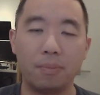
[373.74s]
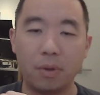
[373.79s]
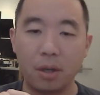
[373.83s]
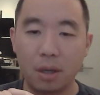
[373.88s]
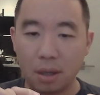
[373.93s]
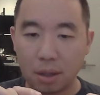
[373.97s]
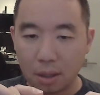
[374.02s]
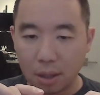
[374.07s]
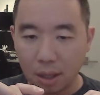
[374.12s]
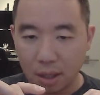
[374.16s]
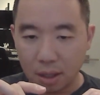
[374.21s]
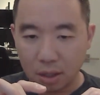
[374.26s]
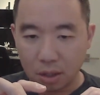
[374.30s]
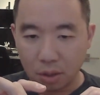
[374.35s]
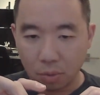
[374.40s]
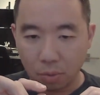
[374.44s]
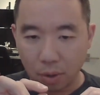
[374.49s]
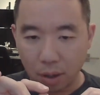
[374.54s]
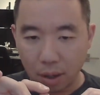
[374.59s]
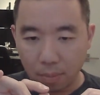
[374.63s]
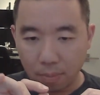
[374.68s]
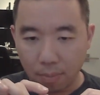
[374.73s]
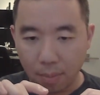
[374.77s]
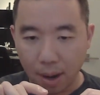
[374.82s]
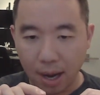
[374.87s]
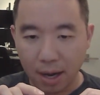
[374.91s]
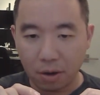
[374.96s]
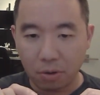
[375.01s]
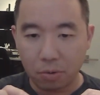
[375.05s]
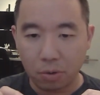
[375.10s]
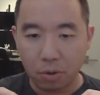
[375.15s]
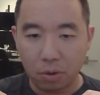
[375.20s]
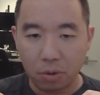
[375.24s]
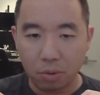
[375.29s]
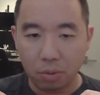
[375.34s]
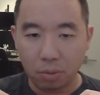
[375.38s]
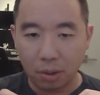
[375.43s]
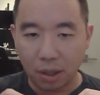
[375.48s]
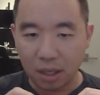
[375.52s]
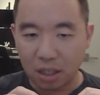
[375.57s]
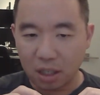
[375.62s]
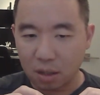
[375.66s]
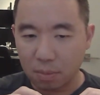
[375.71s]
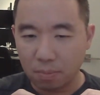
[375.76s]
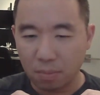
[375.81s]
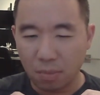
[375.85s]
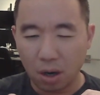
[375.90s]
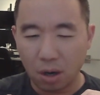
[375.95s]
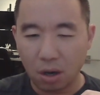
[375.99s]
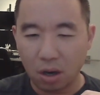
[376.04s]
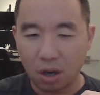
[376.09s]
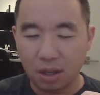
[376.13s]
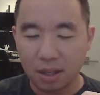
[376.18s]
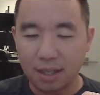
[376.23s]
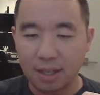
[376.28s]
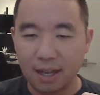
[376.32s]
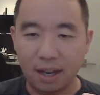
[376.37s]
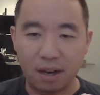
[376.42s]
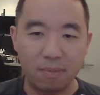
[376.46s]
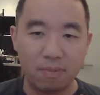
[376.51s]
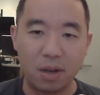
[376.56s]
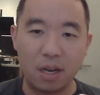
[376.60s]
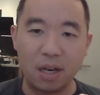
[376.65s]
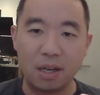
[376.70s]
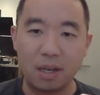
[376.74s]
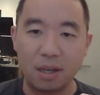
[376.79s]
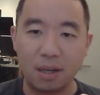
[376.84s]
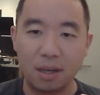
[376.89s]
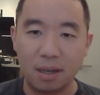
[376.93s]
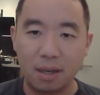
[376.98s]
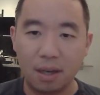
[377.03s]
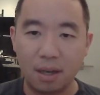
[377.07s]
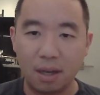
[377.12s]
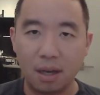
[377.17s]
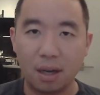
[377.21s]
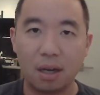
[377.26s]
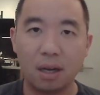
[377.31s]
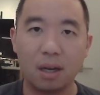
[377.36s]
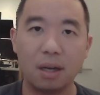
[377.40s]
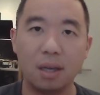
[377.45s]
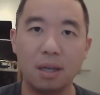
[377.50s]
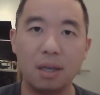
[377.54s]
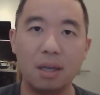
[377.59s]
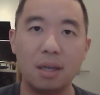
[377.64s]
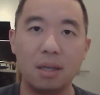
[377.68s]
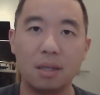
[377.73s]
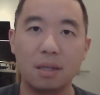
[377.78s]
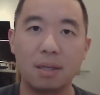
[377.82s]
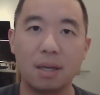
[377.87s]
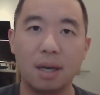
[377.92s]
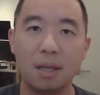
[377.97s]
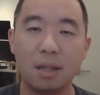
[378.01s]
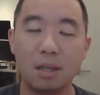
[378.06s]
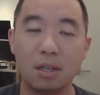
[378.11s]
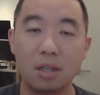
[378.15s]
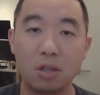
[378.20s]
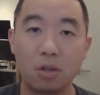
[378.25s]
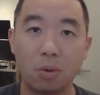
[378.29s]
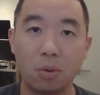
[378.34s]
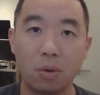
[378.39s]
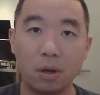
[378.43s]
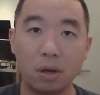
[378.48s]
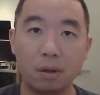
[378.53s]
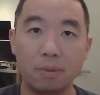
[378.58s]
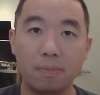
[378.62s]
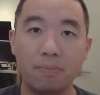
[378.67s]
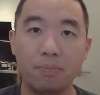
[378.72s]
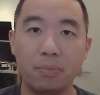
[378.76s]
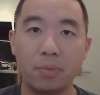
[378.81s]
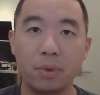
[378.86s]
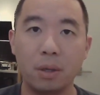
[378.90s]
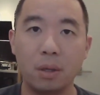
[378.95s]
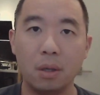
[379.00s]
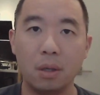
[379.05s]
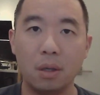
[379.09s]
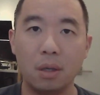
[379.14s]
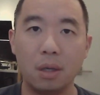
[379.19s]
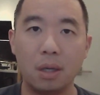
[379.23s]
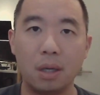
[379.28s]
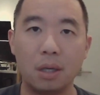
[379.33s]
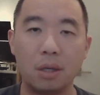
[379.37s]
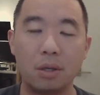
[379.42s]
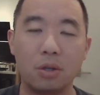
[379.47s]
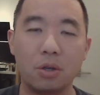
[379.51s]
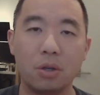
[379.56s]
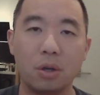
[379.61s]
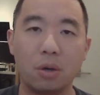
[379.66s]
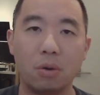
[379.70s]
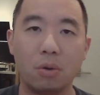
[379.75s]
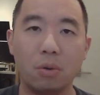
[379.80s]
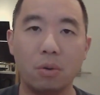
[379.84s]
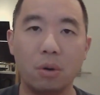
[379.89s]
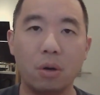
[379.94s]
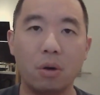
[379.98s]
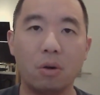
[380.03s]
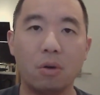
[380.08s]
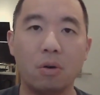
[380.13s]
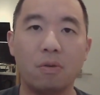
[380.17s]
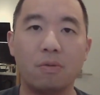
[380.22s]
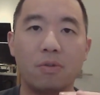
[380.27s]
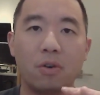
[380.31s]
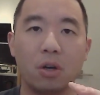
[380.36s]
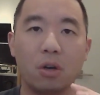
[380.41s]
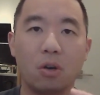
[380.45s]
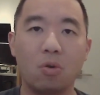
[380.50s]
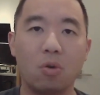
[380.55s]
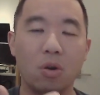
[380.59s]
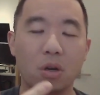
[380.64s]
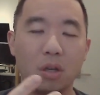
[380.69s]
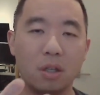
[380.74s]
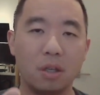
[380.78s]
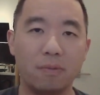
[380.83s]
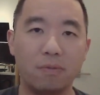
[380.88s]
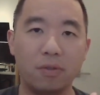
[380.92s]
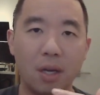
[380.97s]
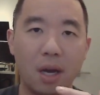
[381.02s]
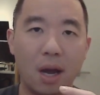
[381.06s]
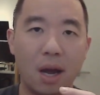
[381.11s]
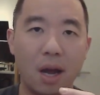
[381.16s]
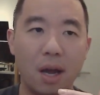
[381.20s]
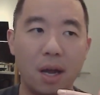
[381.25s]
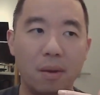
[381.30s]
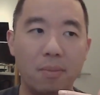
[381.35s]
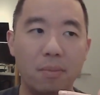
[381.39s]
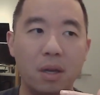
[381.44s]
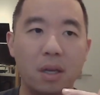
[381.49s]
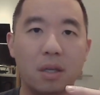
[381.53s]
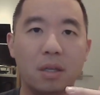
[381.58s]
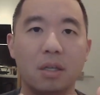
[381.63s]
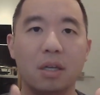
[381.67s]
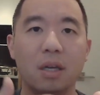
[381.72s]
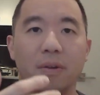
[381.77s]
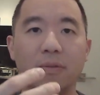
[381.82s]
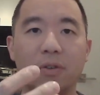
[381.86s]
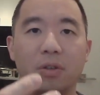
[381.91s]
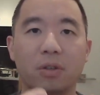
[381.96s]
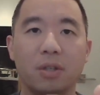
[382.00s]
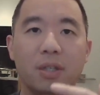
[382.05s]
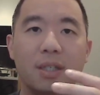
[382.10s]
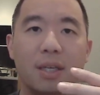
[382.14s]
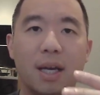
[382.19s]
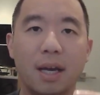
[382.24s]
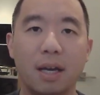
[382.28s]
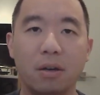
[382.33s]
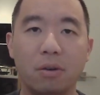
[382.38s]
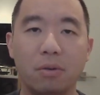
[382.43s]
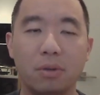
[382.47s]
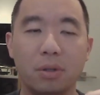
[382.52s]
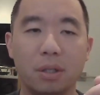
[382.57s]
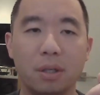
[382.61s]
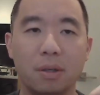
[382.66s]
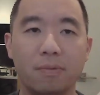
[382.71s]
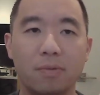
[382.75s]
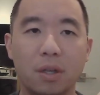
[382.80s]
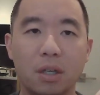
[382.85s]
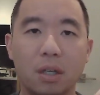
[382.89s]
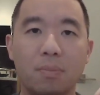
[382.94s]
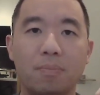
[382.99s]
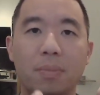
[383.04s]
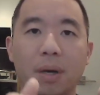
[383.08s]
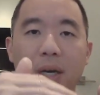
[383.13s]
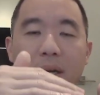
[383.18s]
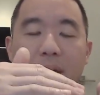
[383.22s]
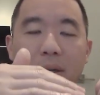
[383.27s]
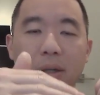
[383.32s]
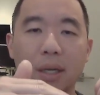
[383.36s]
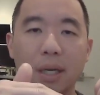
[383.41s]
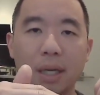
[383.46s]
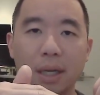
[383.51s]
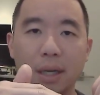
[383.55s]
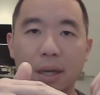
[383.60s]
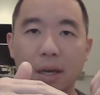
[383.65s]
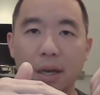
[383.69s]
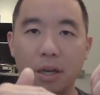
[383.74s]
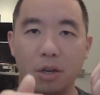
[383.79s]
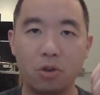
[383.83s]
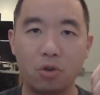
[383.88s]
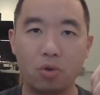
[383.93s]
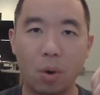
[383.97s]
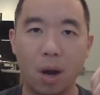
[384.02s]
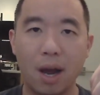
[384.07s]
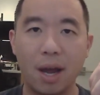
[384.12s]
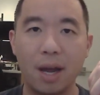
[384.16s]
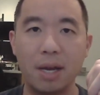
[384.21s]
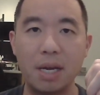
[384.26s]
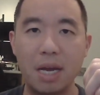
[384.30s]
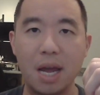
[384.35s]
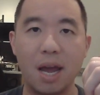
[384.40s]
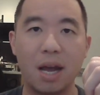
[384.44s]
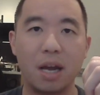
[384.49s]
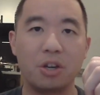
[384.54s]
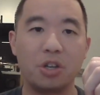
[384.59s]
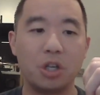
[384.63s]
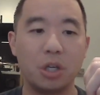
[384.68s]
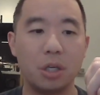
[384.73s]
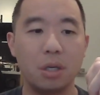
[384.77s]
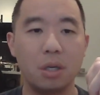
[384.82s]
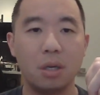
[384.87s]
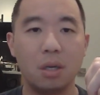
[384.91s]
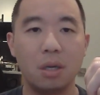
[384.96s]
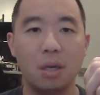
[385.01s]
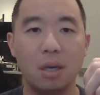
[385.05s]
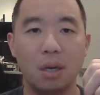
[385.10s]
it takes away like small sediment inside the soil. And so over a course of time and several cycles of this puddling and drying action,